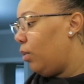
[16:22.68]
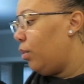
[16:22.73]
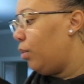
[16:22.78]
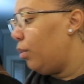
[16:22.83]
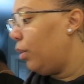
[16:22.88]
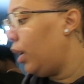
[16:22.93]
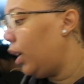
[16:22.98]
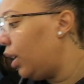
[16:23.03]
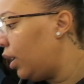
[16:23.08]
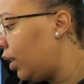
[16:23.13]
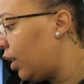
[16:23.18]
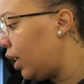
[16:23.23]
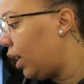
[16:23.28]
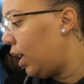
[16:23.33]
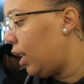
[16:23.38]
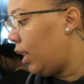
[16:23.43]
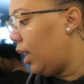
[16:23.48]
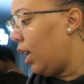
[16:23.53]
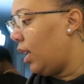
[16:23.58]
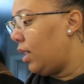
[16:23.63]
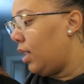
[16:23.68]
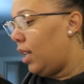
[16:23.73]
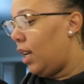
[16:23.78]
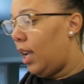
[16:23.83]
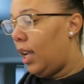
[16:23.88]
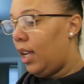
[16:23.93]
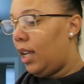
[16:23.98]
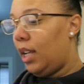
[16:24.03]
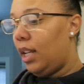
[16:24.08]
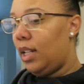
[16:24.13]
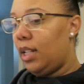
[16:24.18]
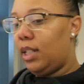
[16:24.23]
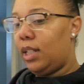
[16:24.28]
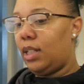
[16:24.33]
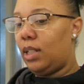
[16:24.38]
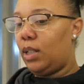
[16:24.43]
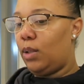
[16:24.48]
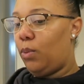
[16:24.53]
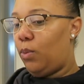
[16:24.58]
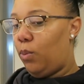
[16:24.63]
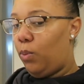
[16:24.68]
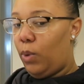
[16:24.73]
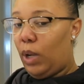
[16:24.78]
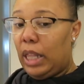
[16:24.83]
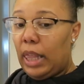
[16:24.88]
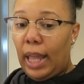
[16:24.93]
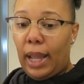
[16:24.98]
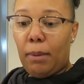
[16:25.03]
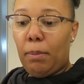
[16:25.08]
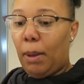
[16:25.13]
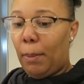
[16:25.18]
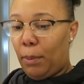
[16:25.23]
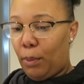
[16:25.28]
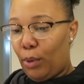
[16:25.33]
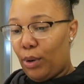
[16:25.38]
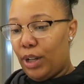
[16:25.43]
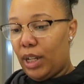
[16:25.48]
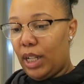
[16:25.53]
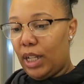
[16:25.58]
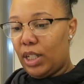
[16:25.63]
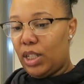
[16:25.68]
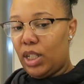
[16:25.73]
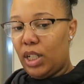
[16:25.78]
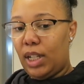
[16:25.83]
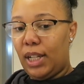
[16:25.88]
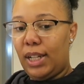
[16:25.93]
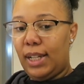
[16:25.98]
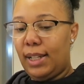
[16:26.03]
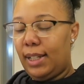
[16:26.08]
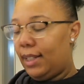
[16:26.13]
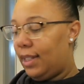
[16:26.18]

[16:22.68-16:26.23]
we get that today because we like pepperoni and cheese.